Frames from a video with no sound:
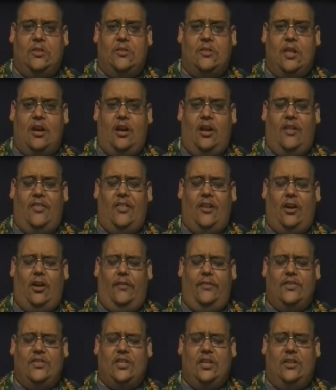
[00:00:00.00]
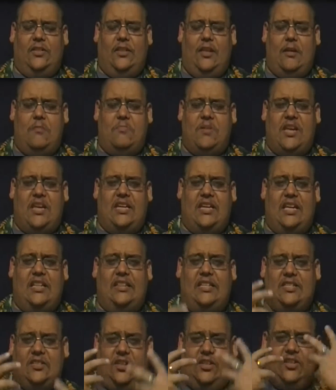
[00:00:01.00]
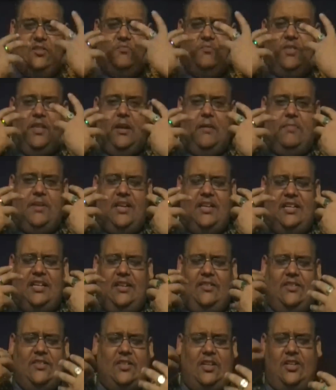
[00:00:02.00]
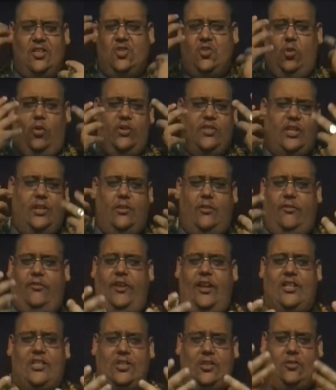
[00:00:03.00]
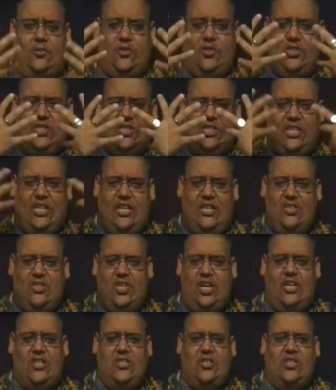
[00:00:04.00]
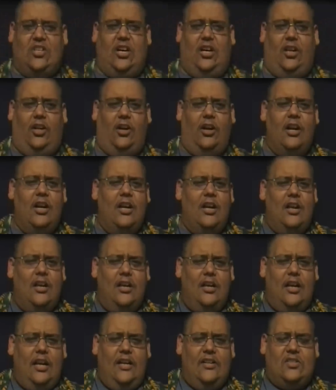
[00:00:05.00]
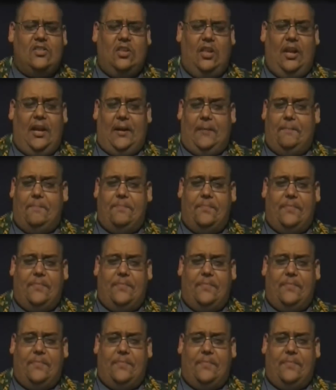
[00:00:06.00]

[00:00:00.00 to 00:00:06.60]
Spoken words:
And then all of a sudden they begin to get these sores on their face and their skin changes color. It's like,